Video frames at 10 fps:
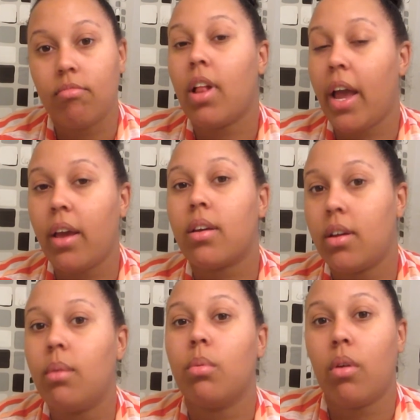Like
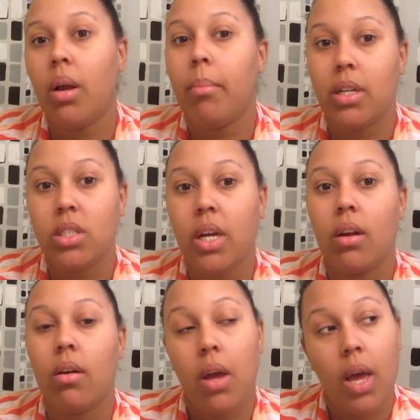upgrade my
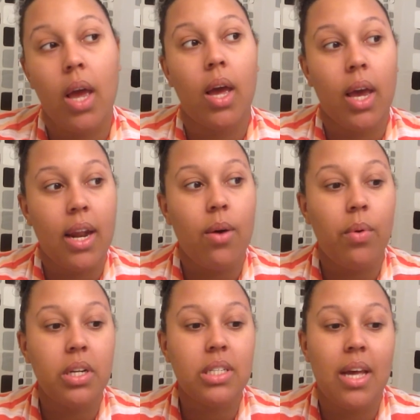channel. And I
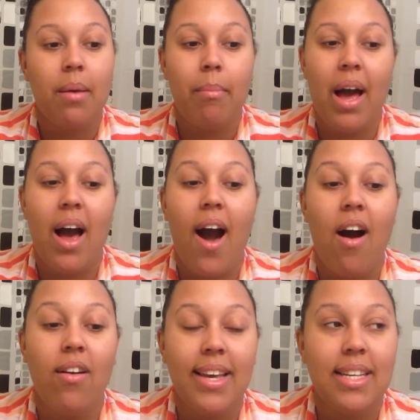want to say by
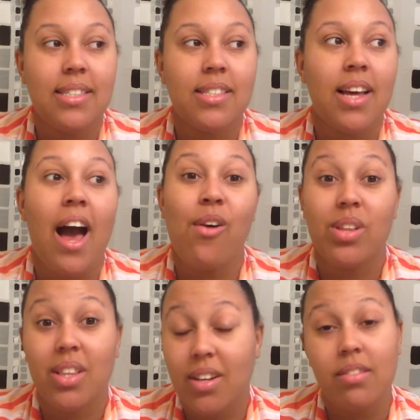August, I
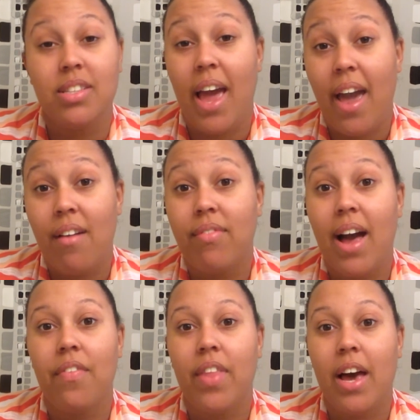would love to have
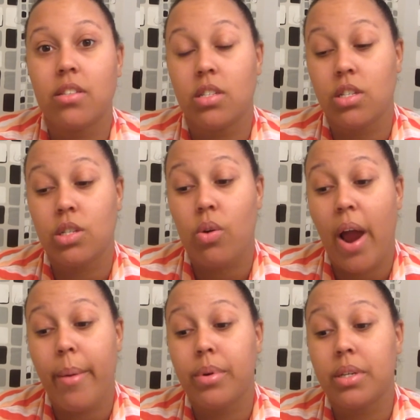5,000
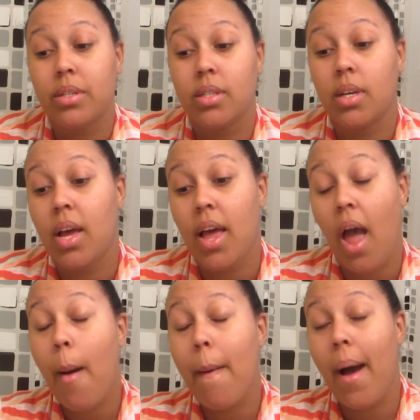subscribers.
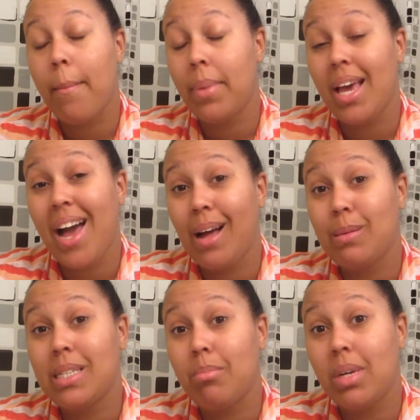I'm being
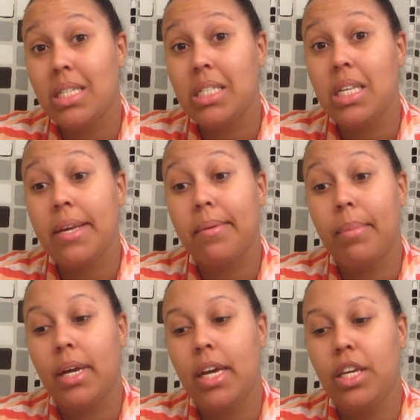optimistic,
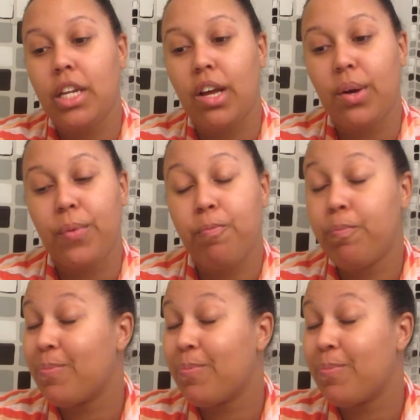but you know,